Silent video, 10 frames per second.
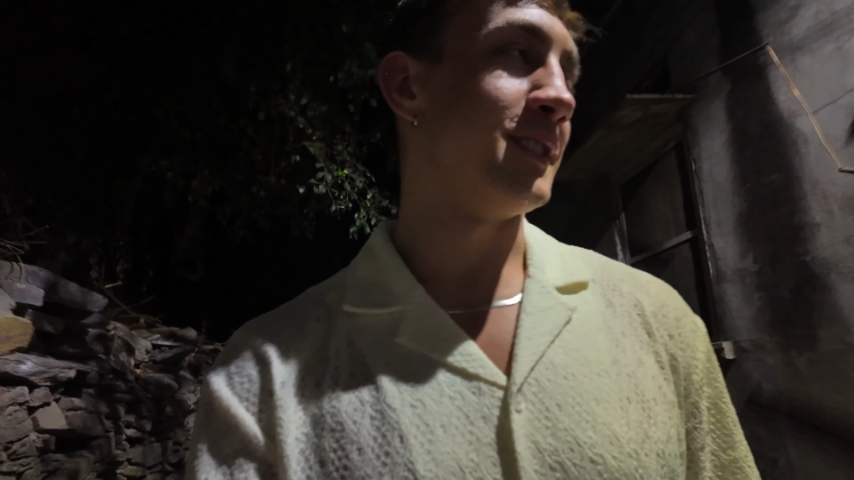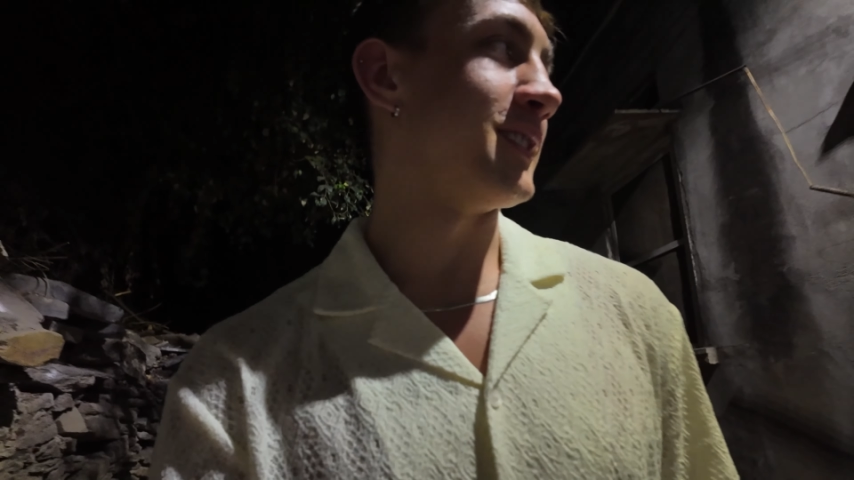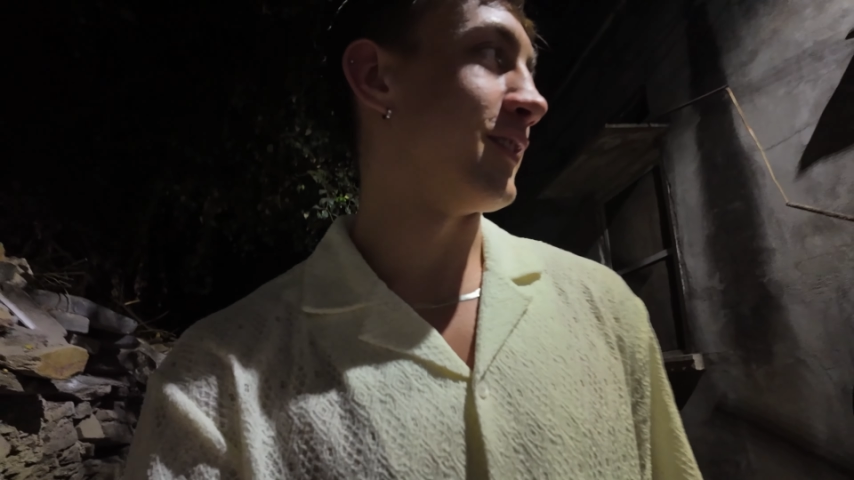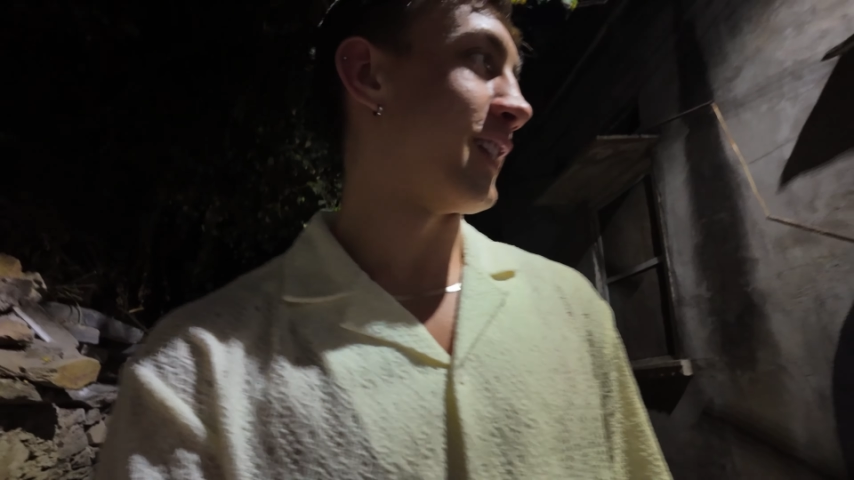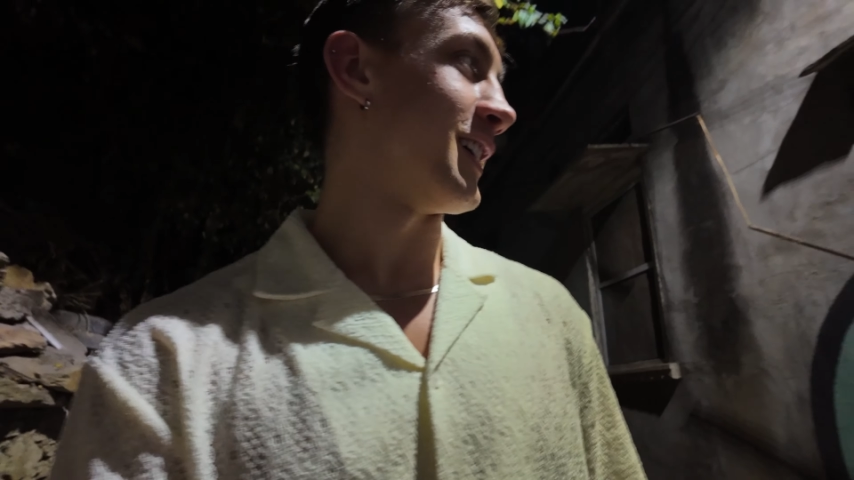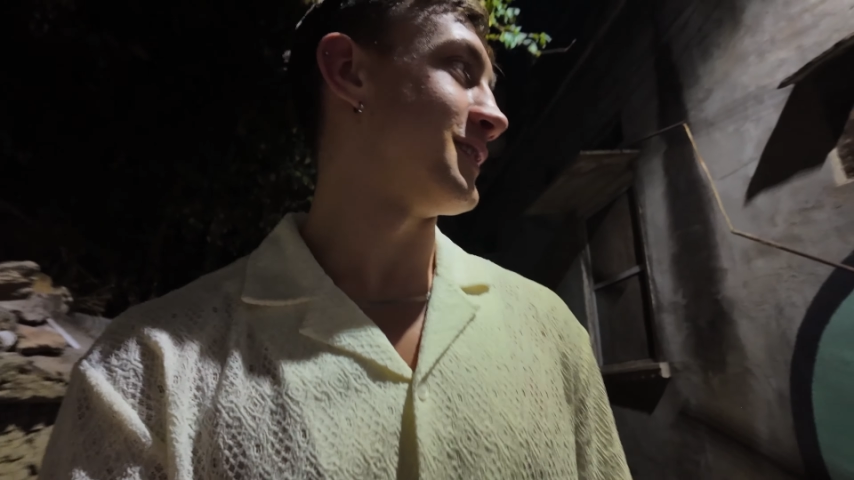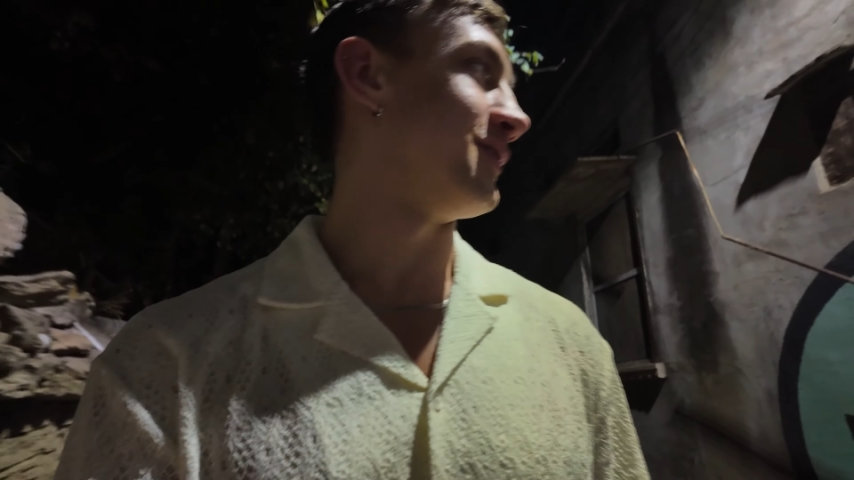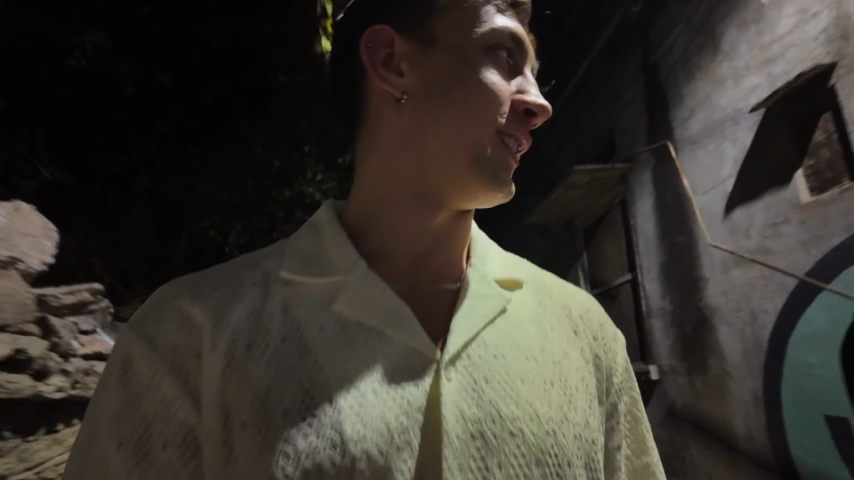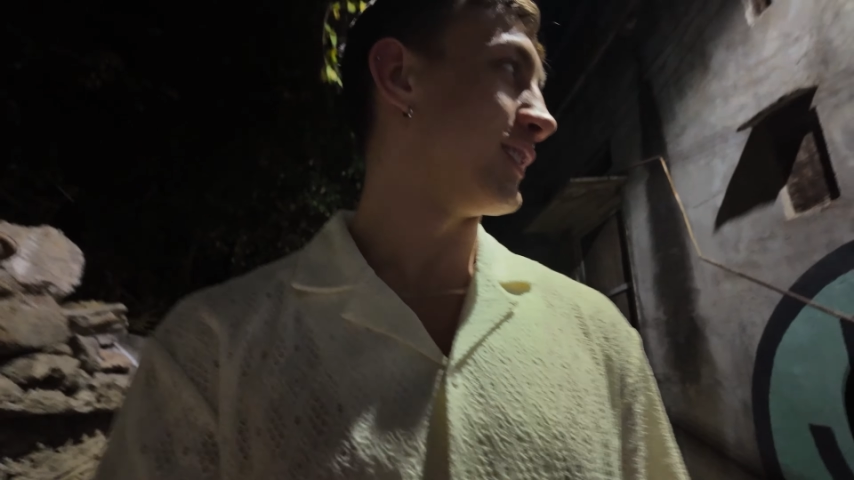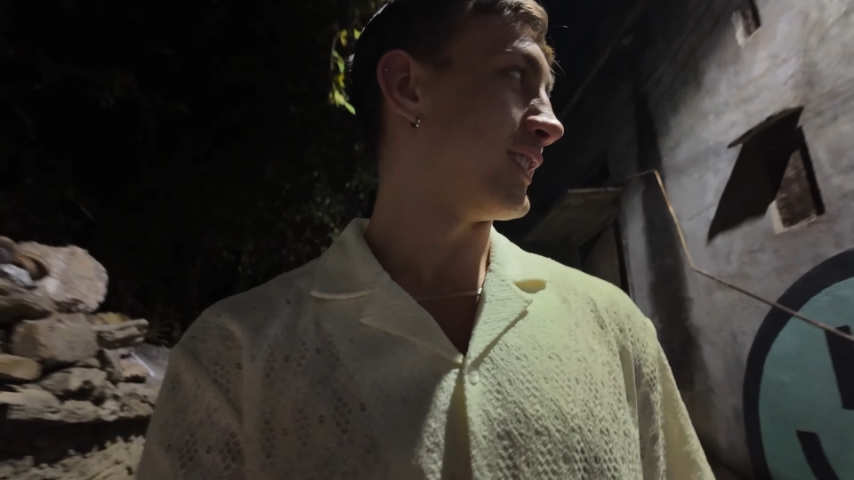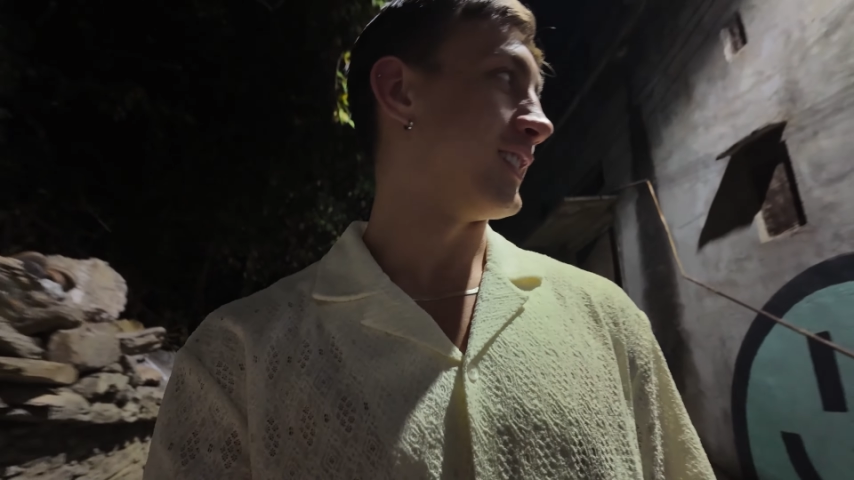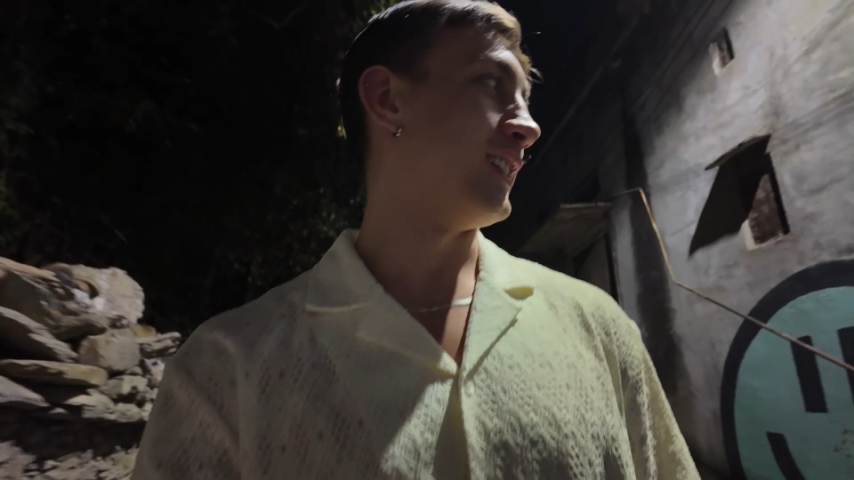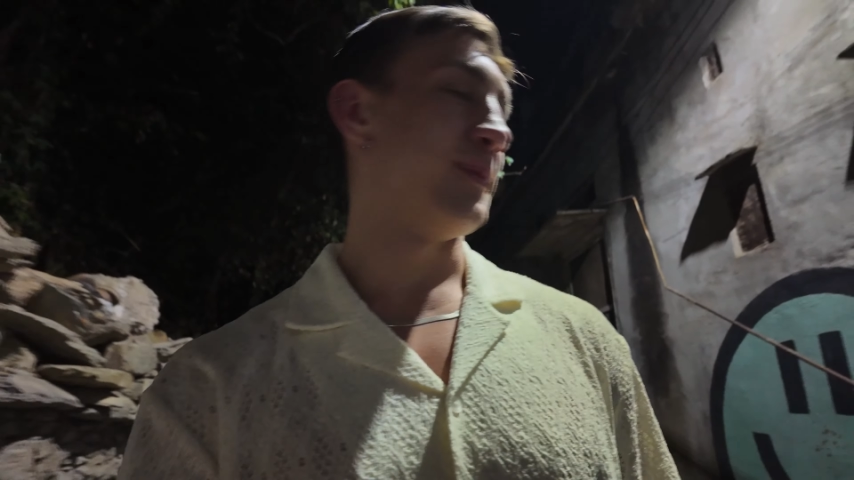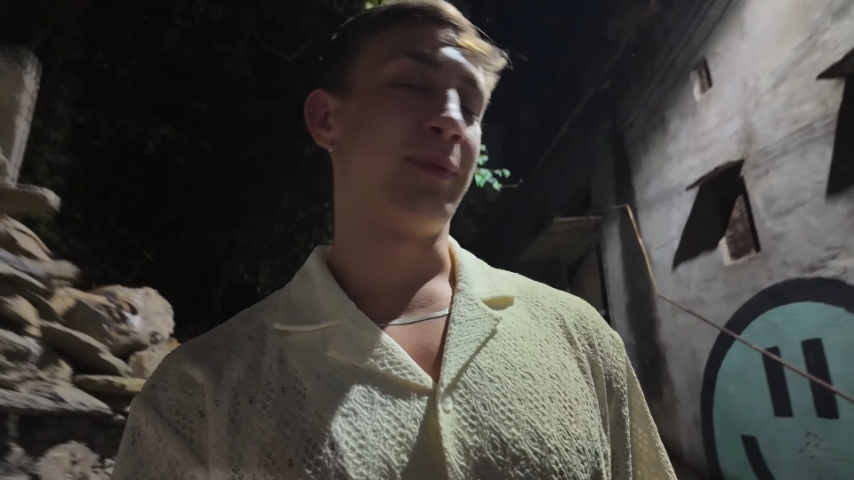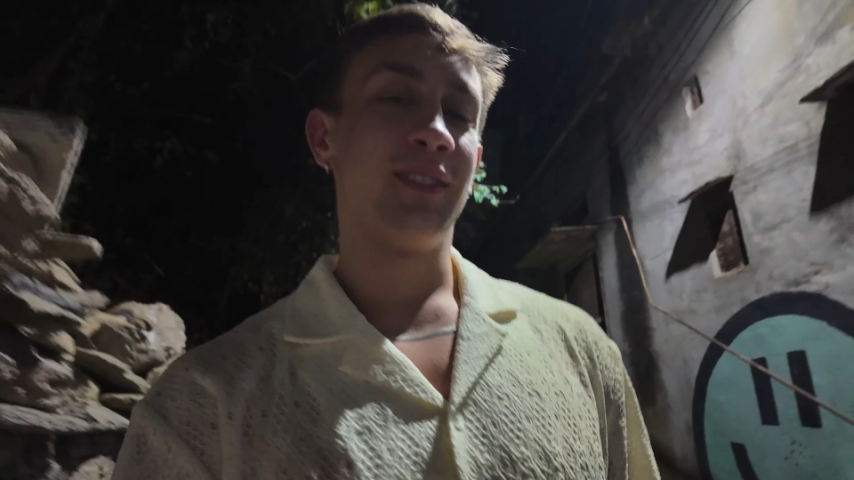since I've last vlogged the
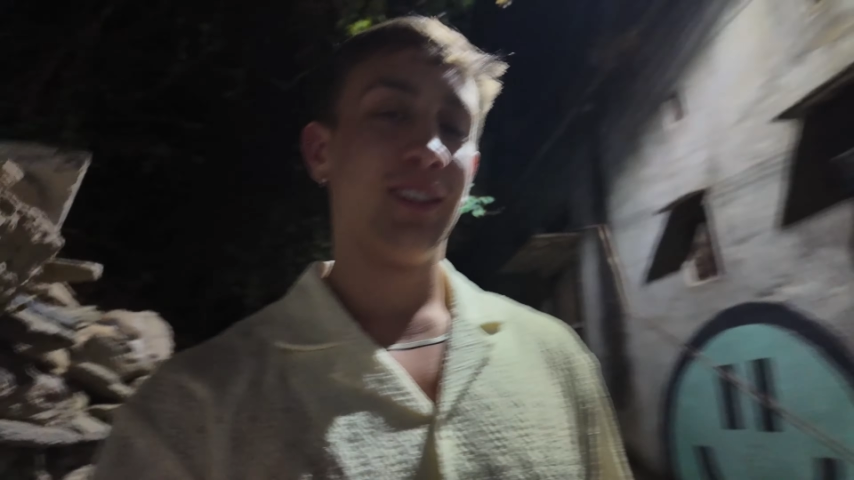clip.